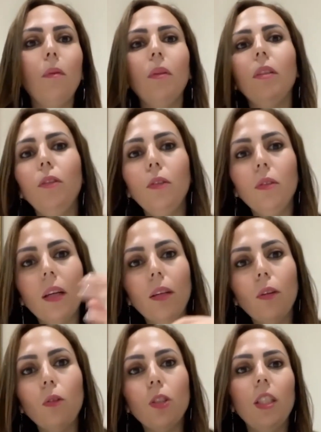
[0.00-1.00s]
with a new
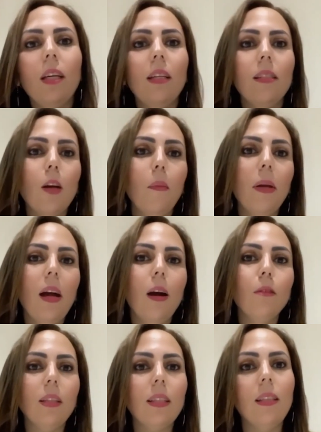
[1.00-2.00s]
technology that is coming
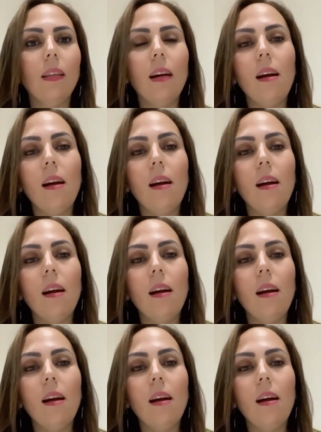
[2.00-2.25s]
out, etc.